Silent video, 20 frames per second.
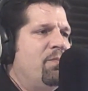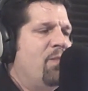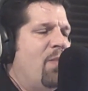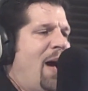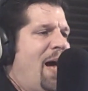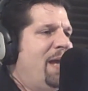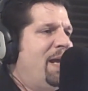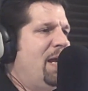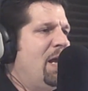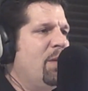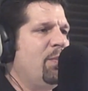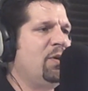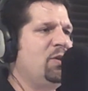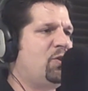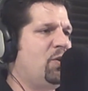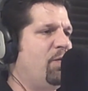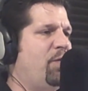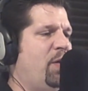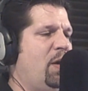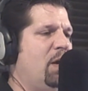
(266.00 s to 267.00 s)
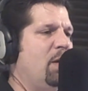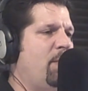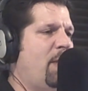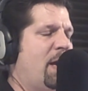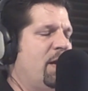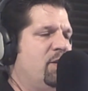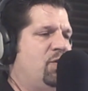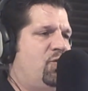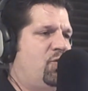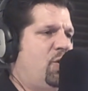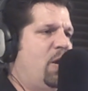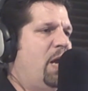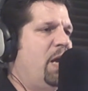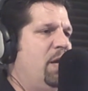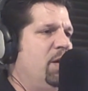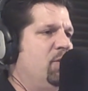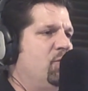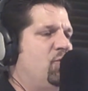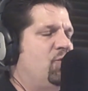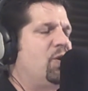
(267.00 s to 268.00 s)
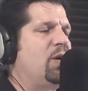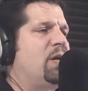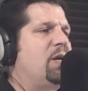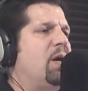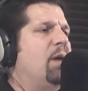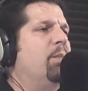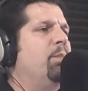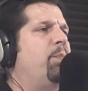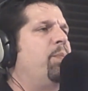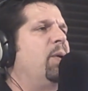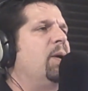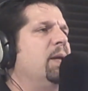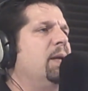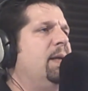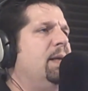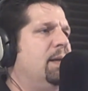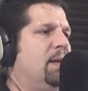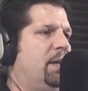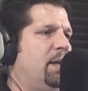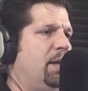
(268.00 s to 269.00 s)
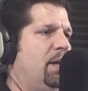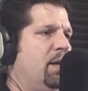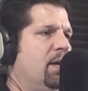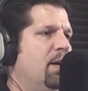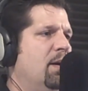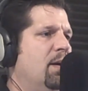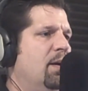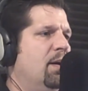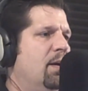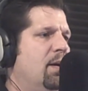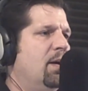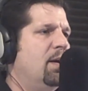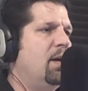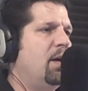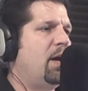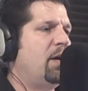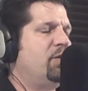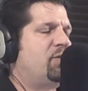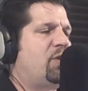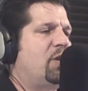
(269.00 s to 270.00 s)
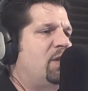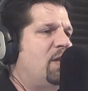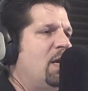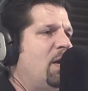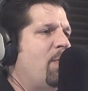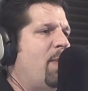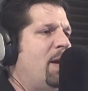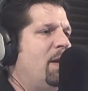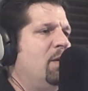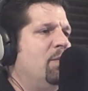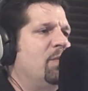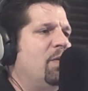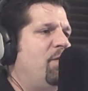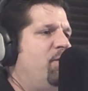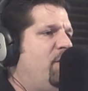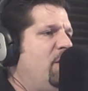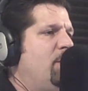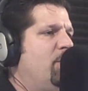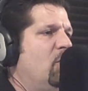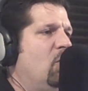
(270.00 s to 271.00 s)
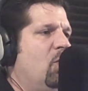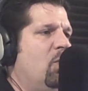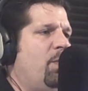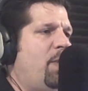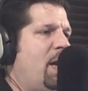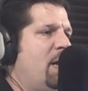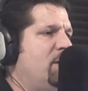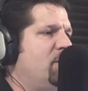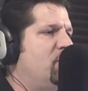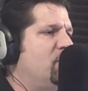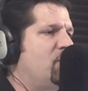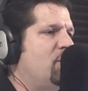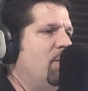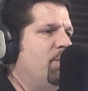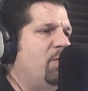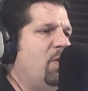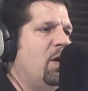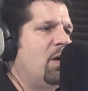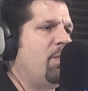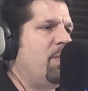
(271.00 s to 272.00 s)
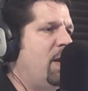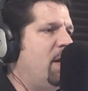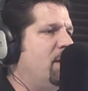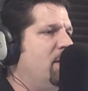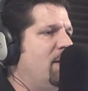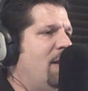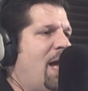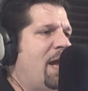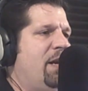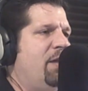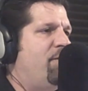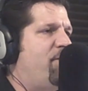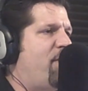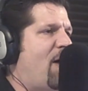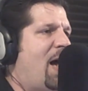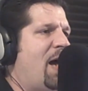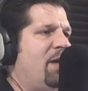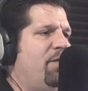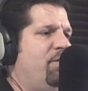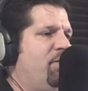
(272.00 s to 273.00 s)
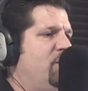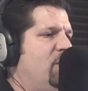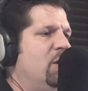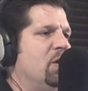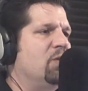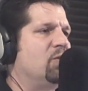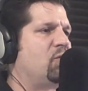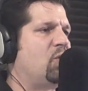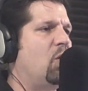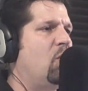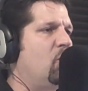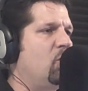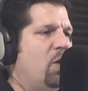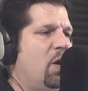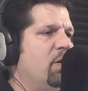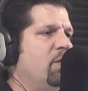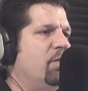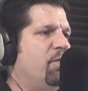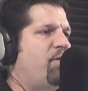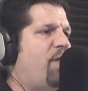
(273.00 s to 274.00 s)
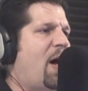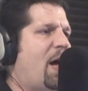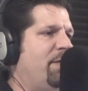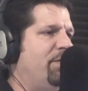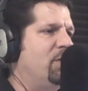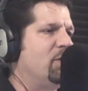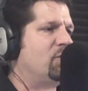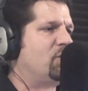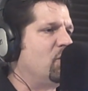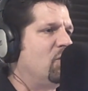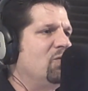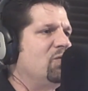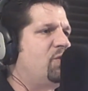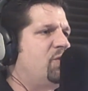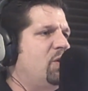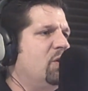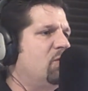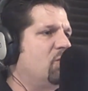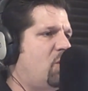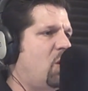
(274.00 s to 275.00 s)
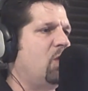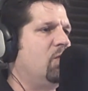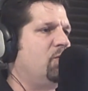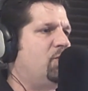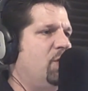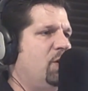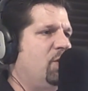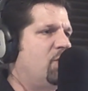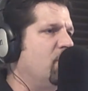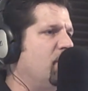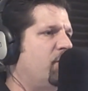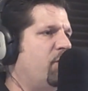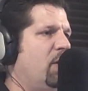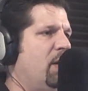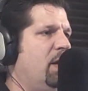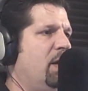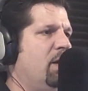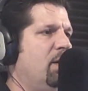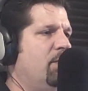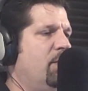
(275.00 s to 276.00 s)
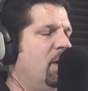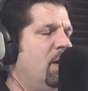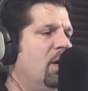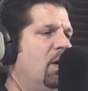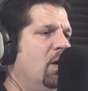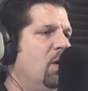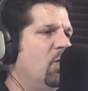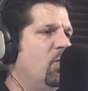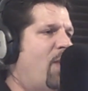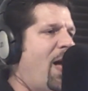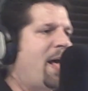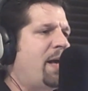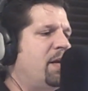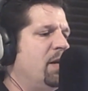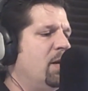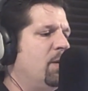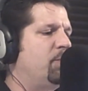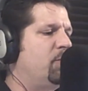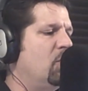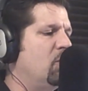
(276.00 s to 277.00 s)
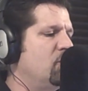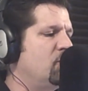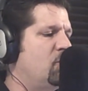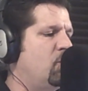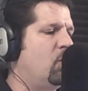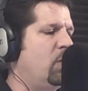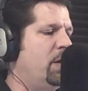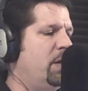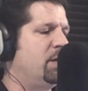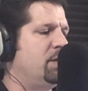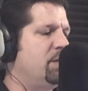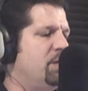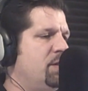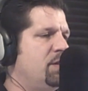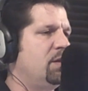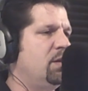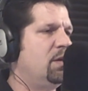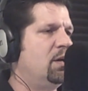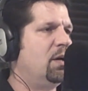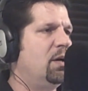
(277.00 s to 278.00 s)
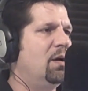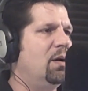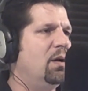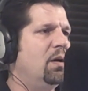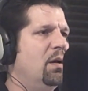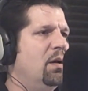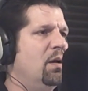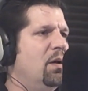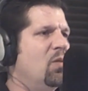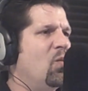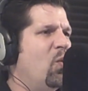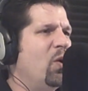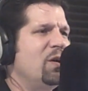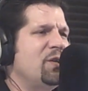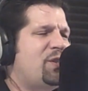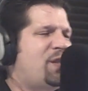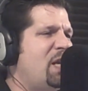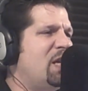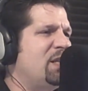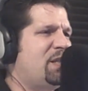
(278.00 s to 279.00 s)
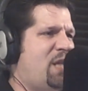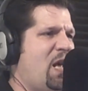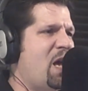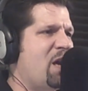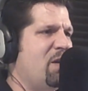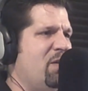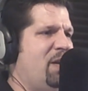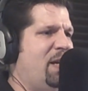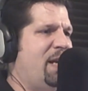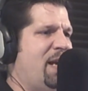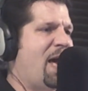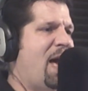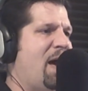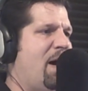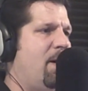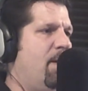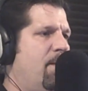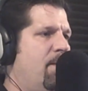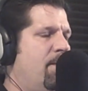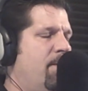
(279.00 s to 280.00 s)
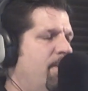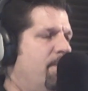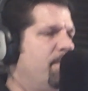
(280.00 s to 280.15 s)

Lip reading: My image of him has changed completely. I used to think about him, the feeble old man just up there, man, 95 years old, 105 years old, still coaching, good for him, racking up those wins. Where's the integrity now?